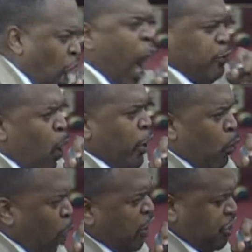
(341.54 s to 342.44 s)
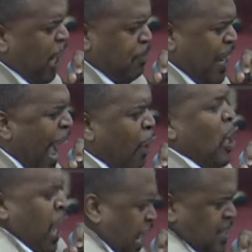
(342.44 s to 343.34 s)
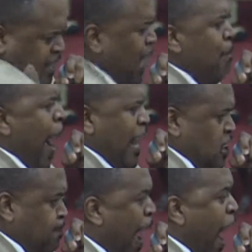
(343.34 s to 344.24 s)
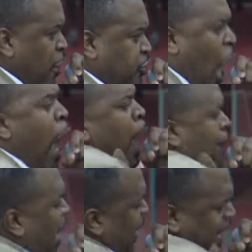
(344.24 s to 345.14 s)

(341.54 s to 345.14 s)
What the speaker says: God want to work something out in somebody's marriage, but